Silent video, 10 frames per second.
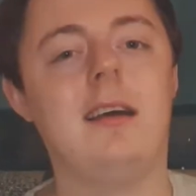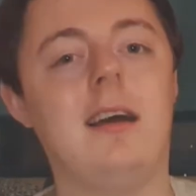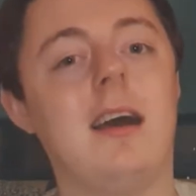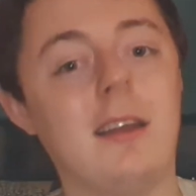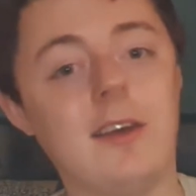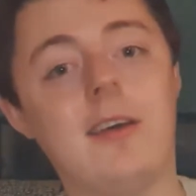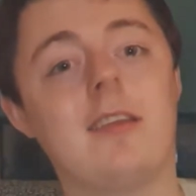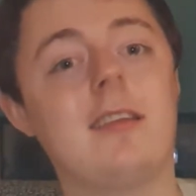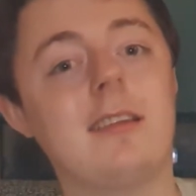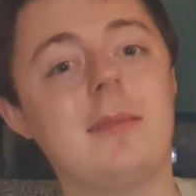I know I
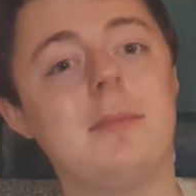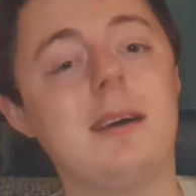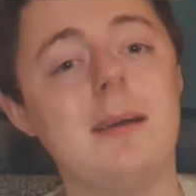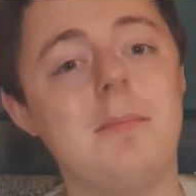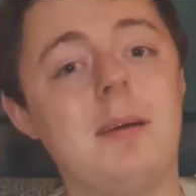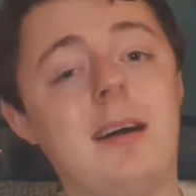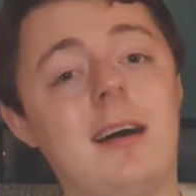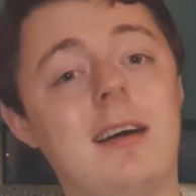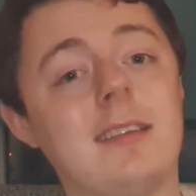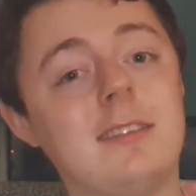said goodbye, but
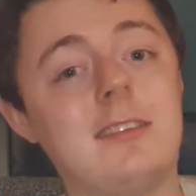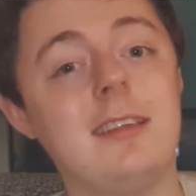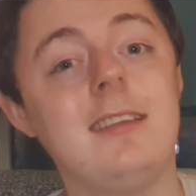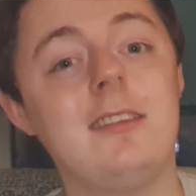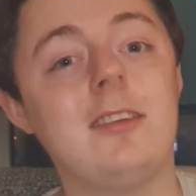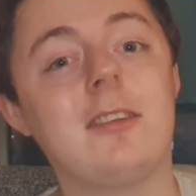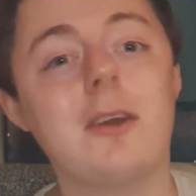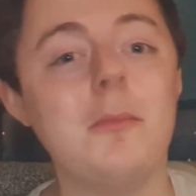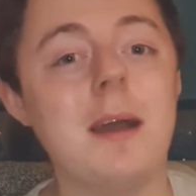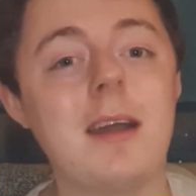I did just
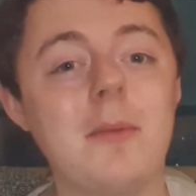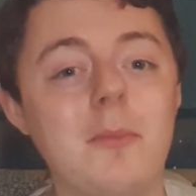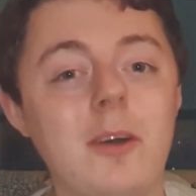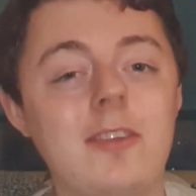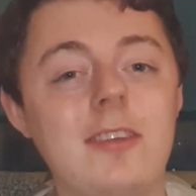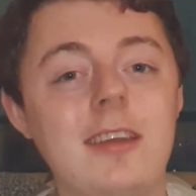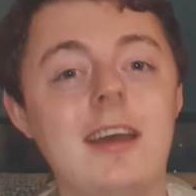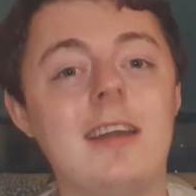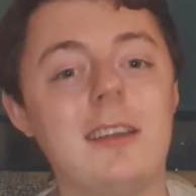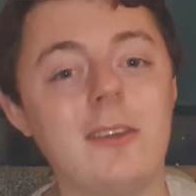go back and watch it,
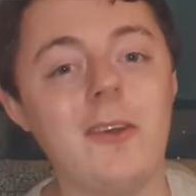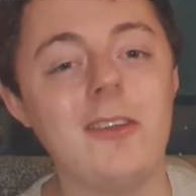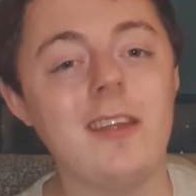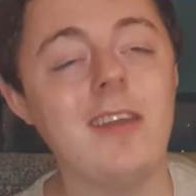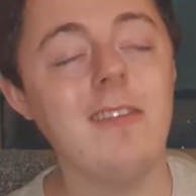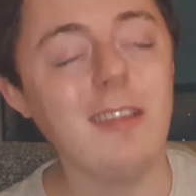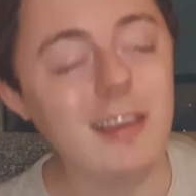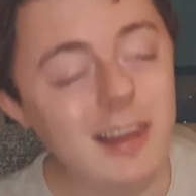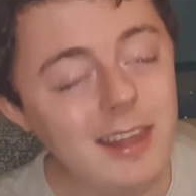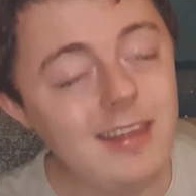and I noticed that there is a
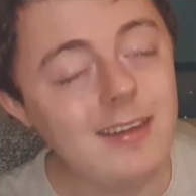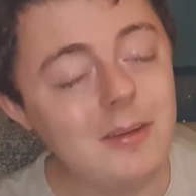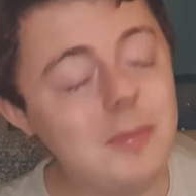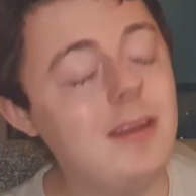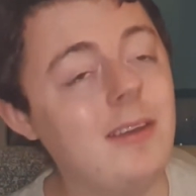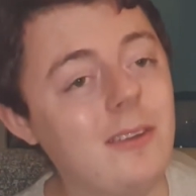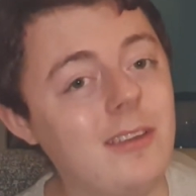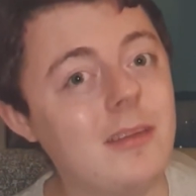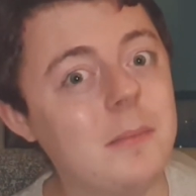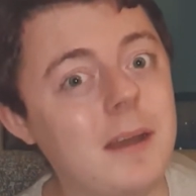little bit of
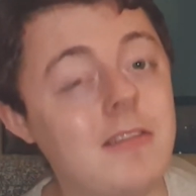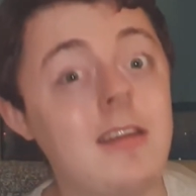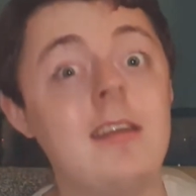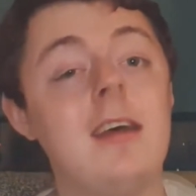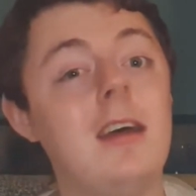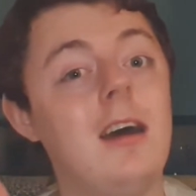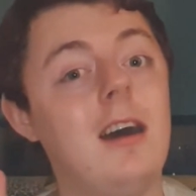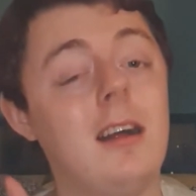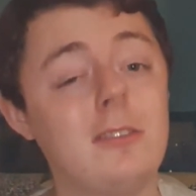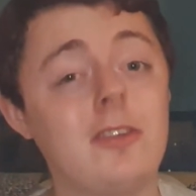noise in the background.
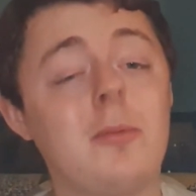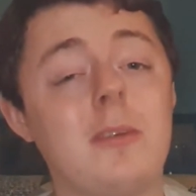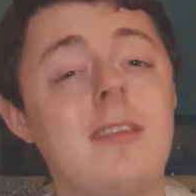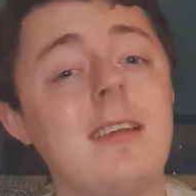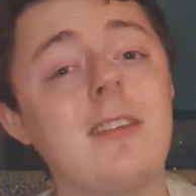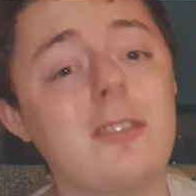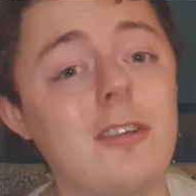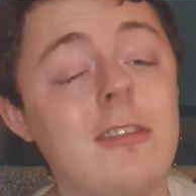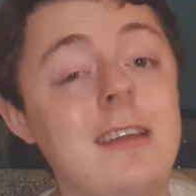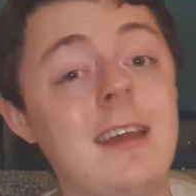I just want to say
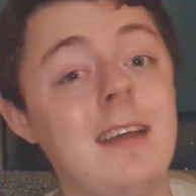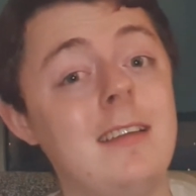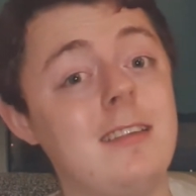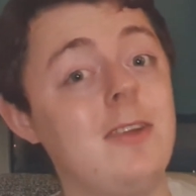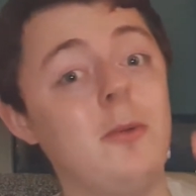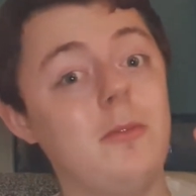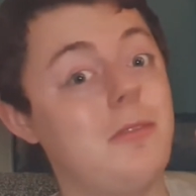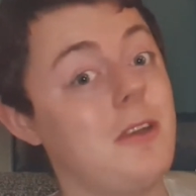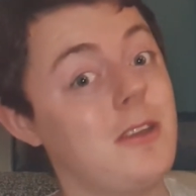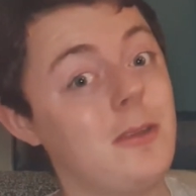sorry. Still,
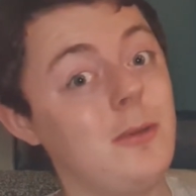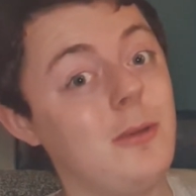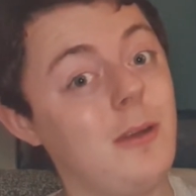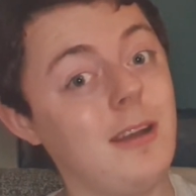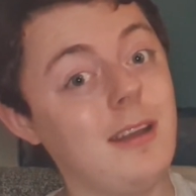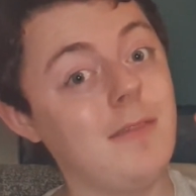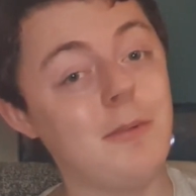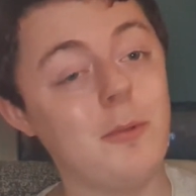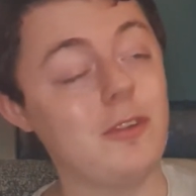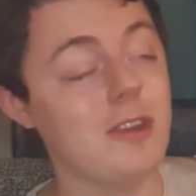thank you again
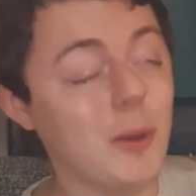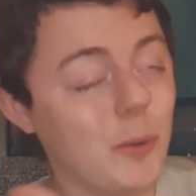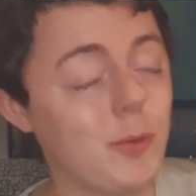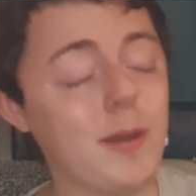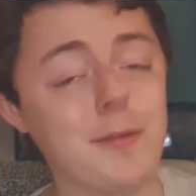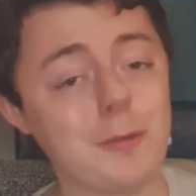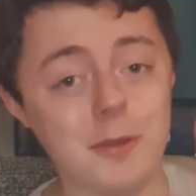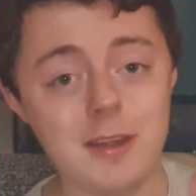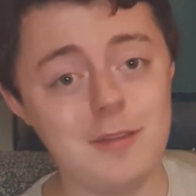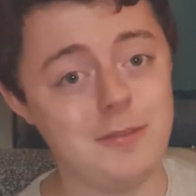for watching it all the way through,
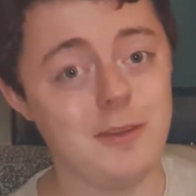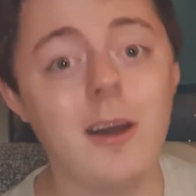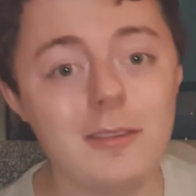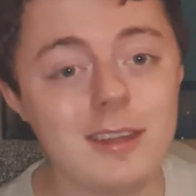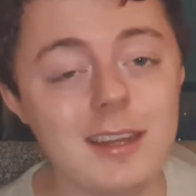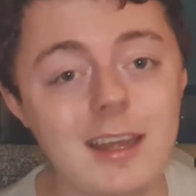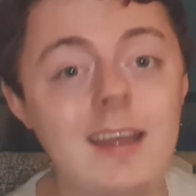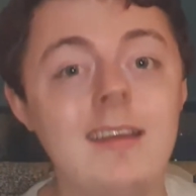even after that.